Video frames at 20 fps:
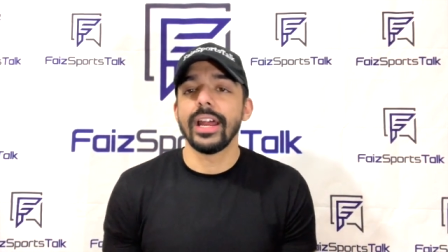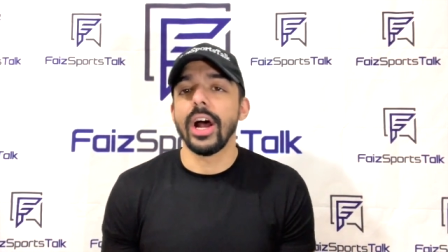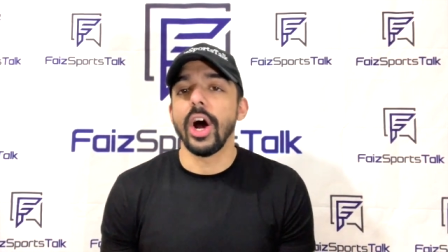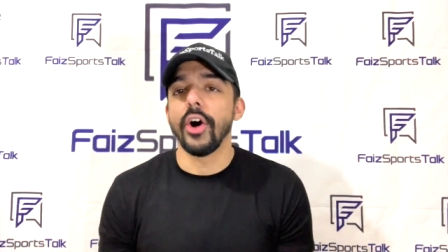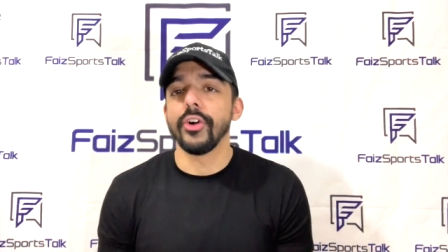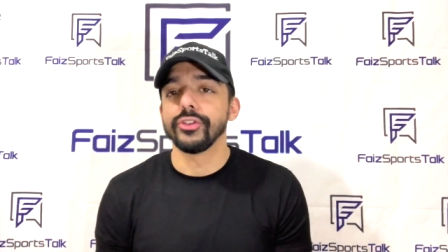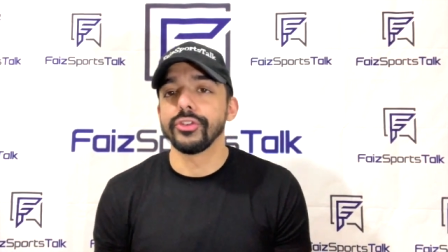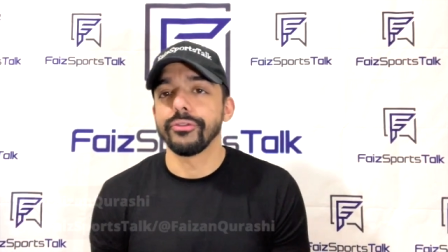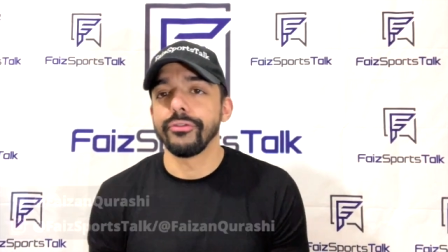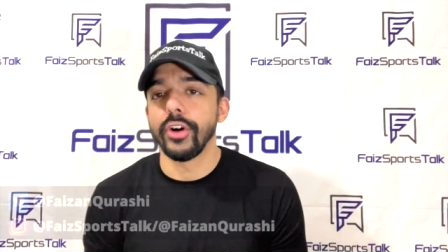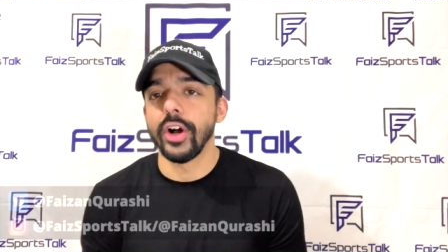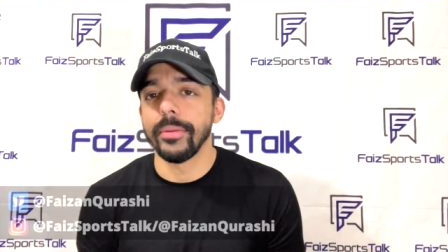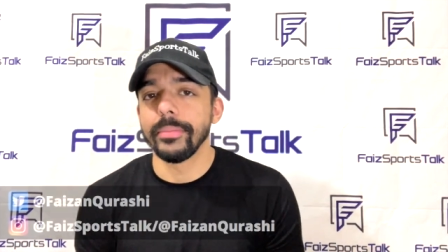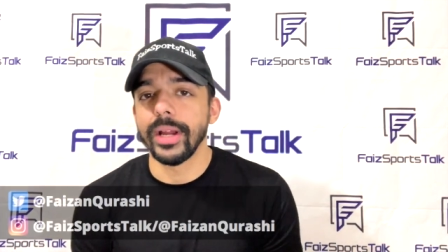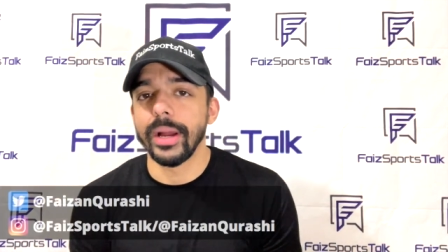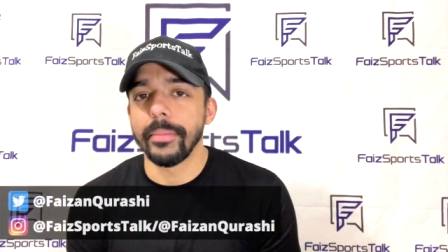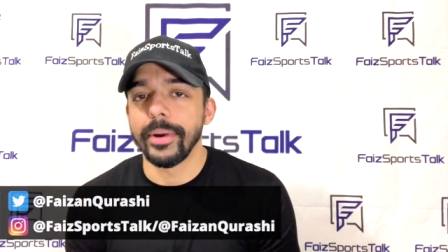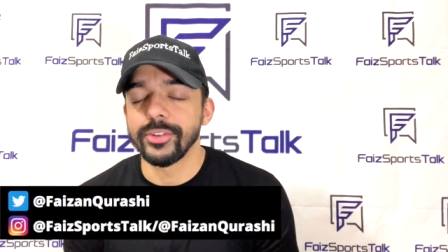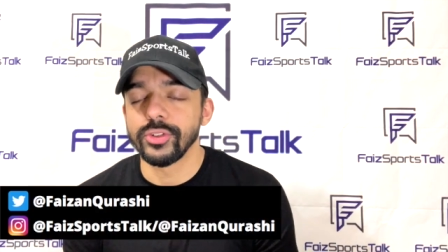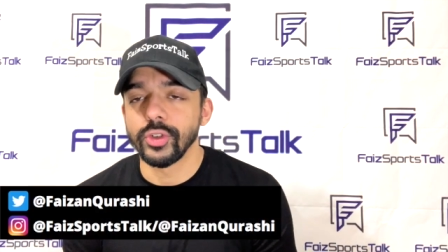also follow me
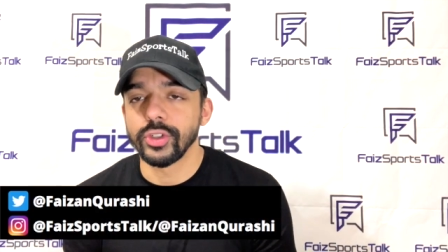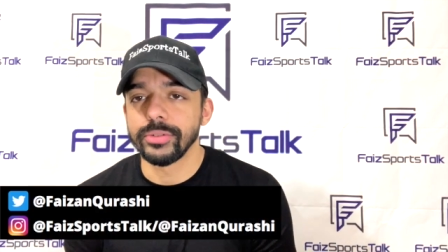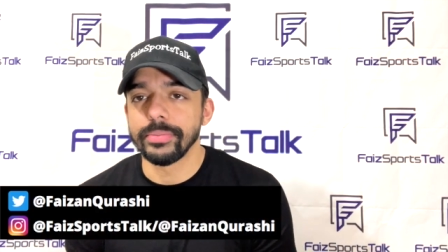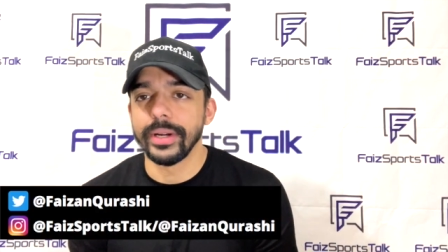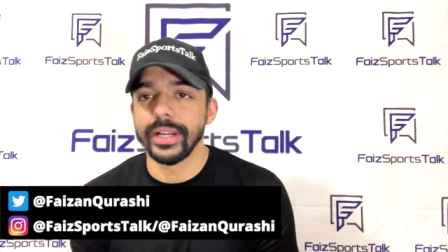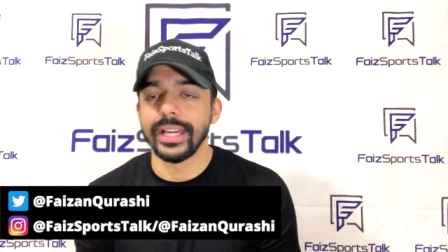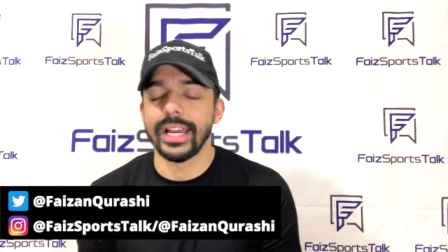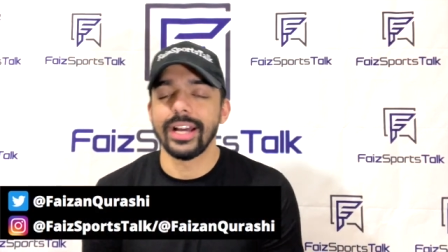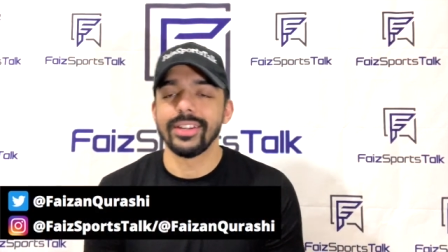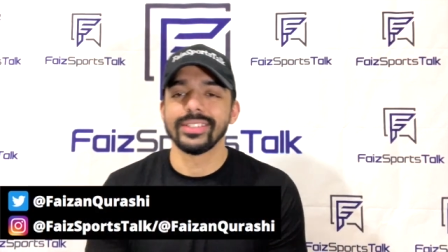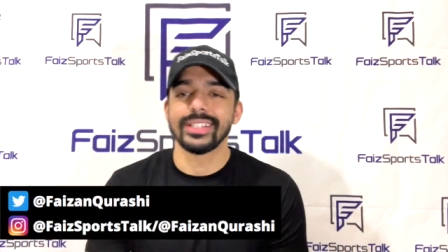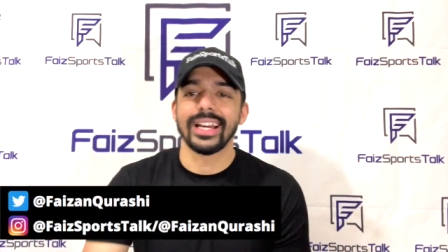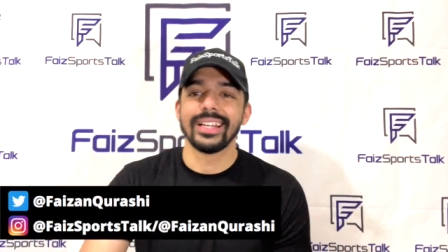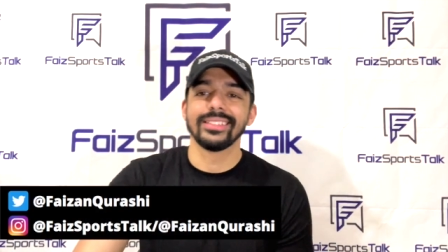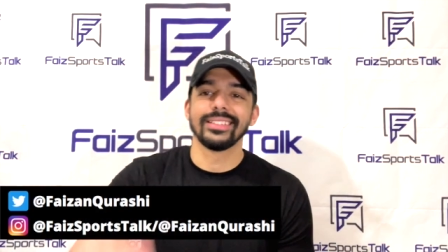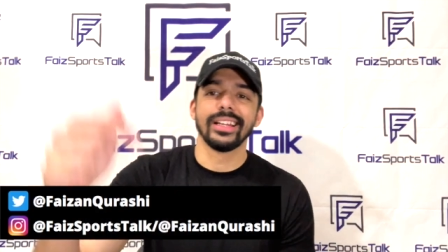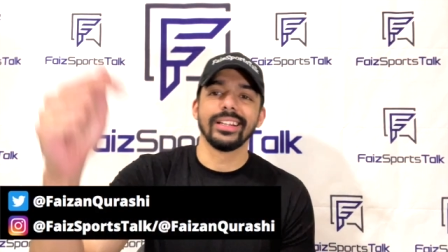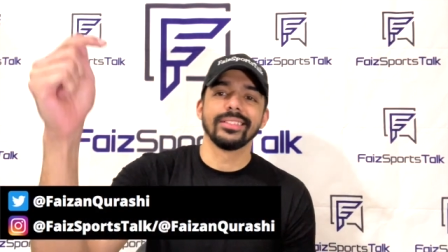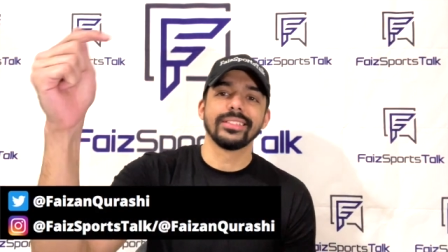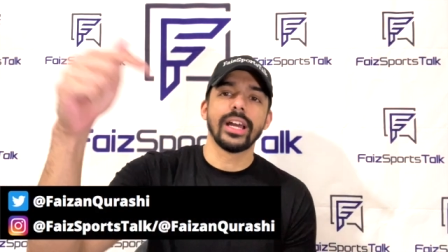on my social media accounts, guys,
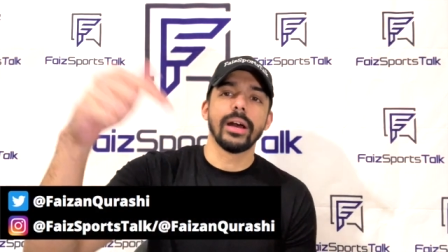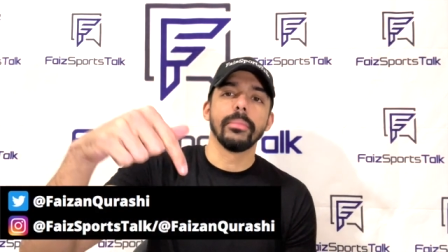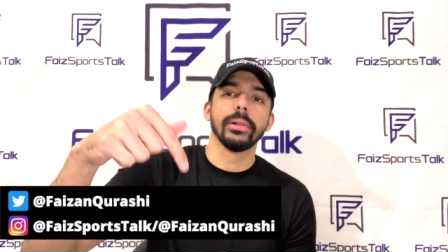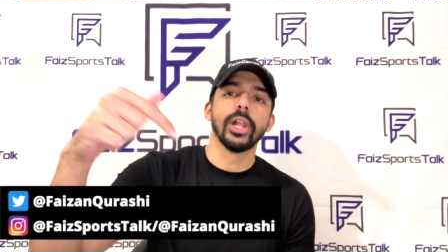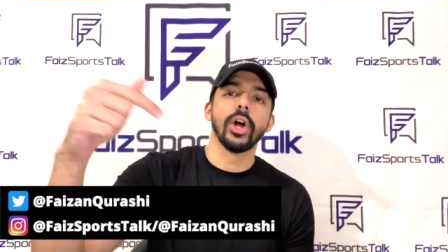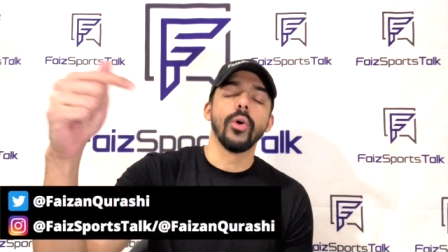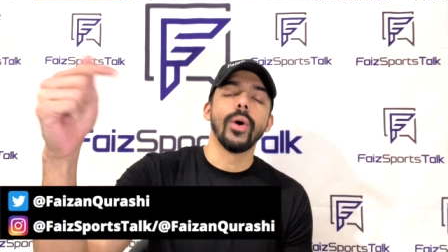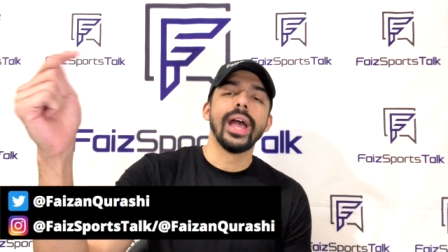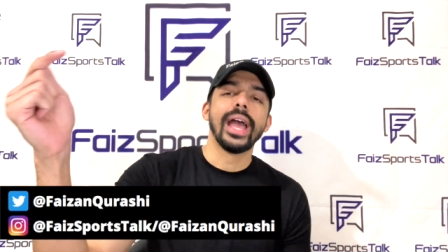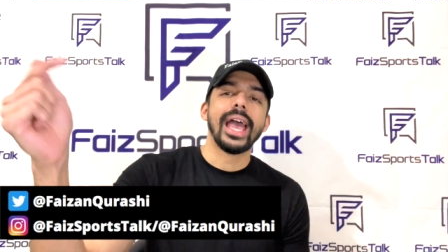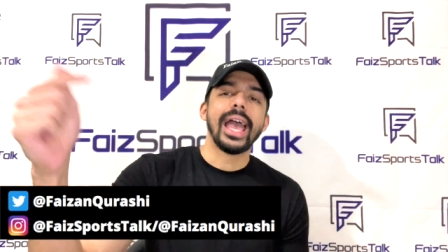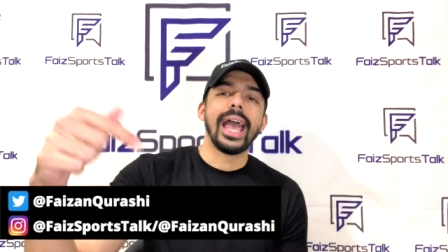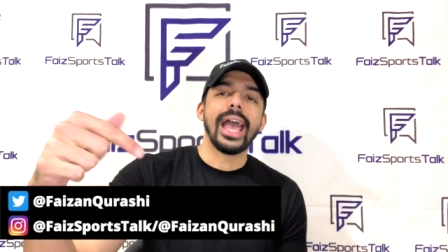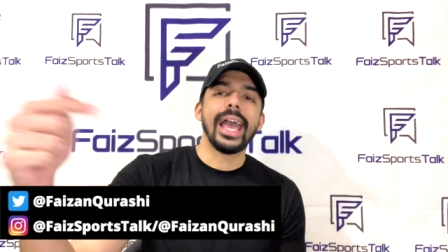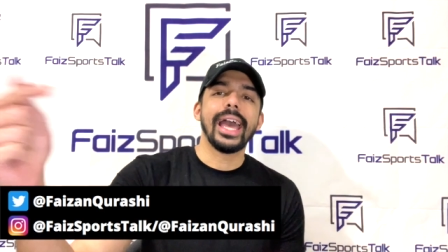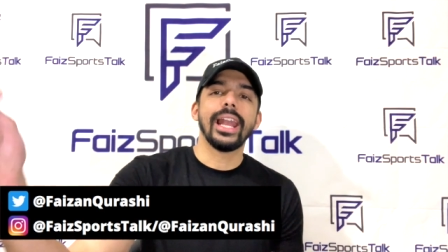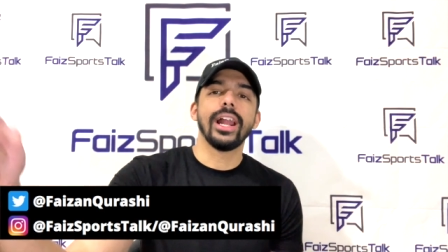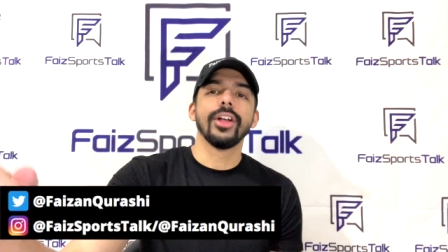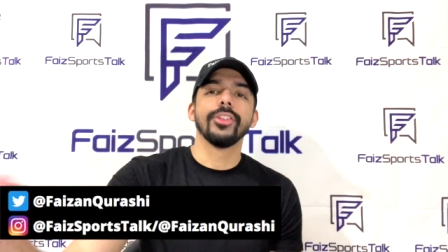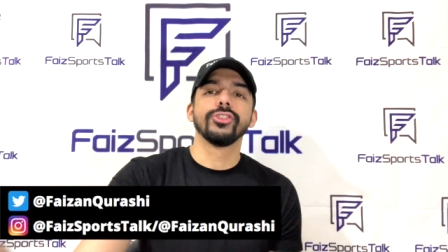links down below
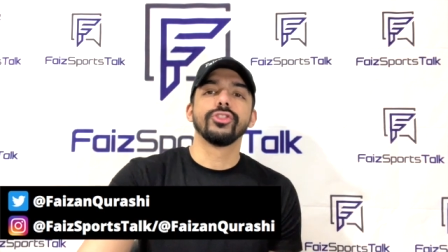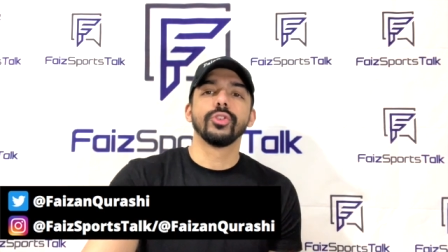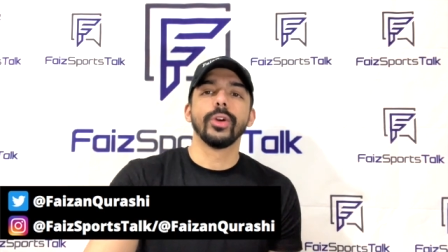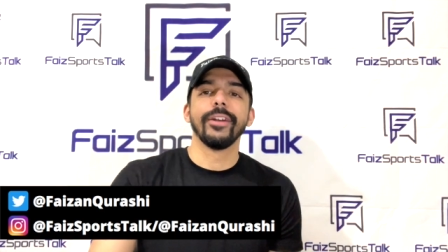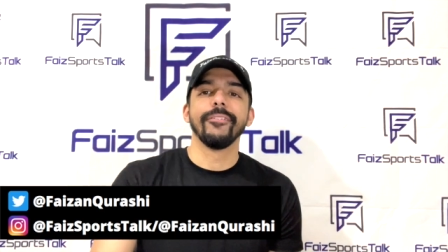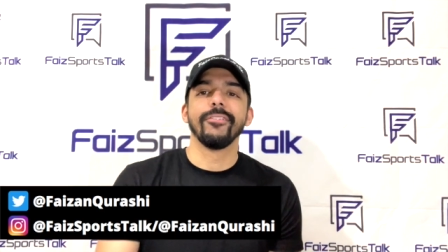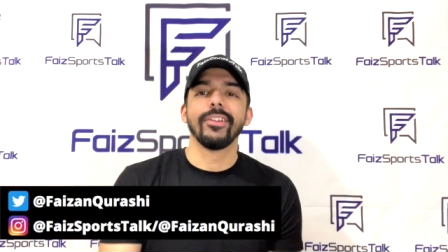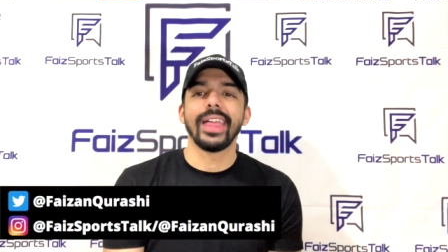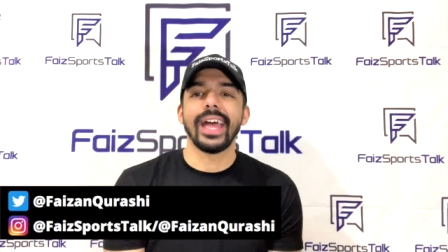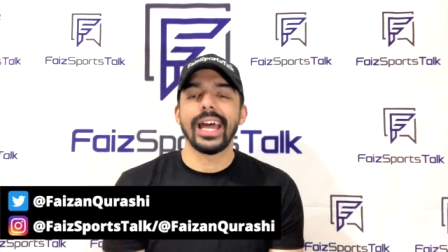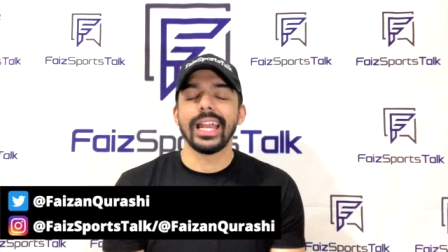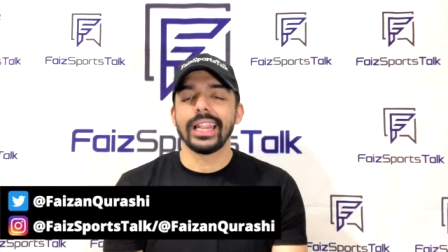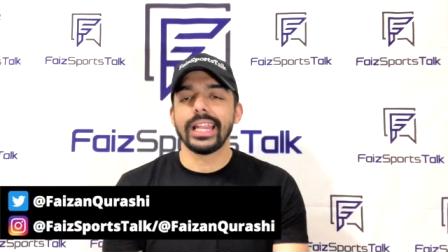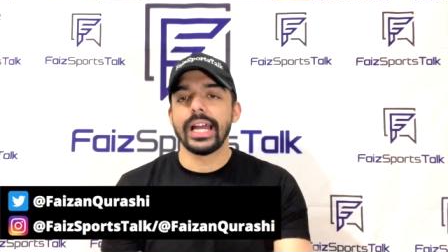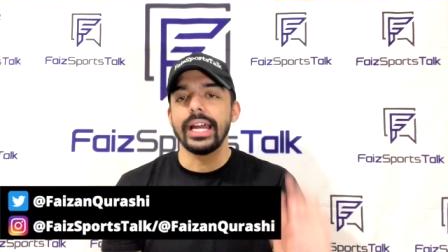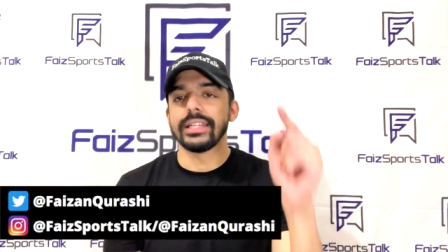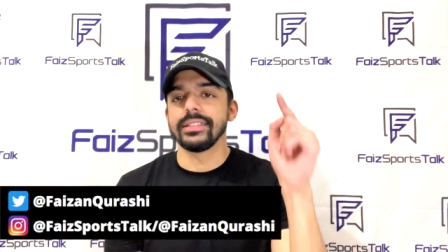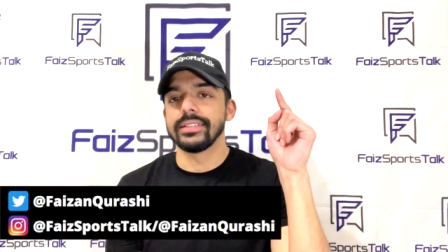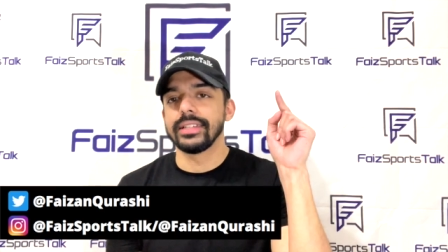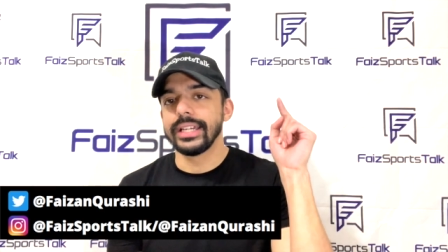and on the screen for that.
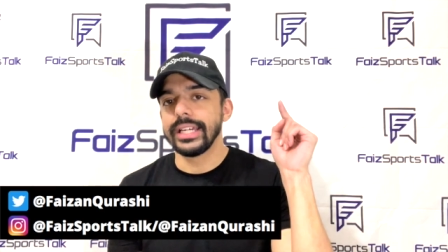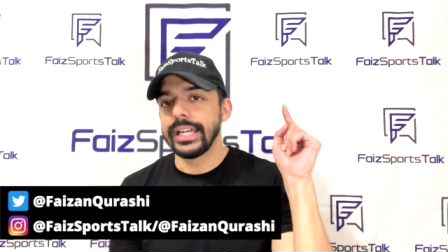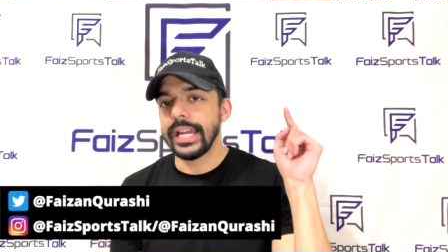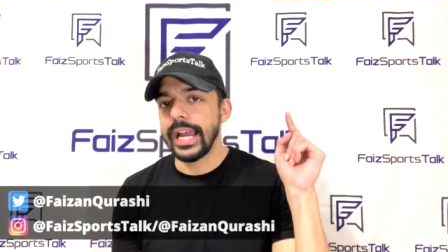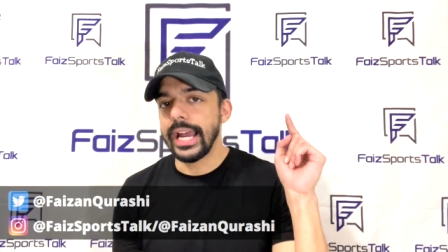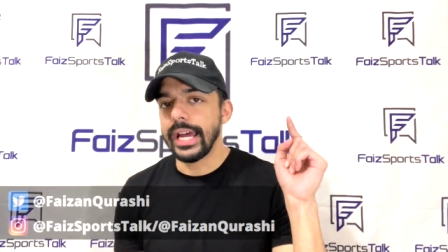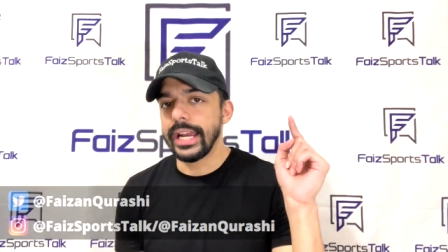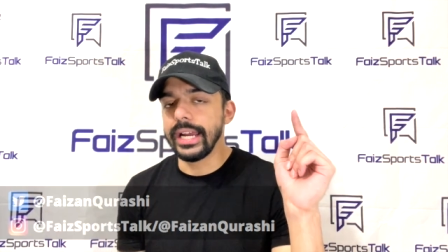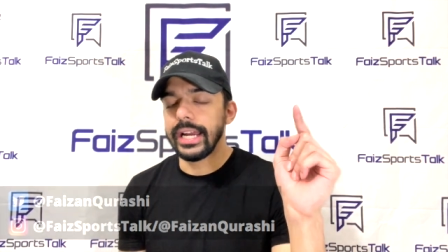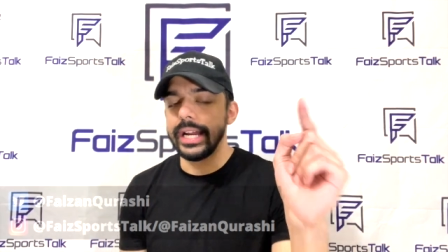Let's get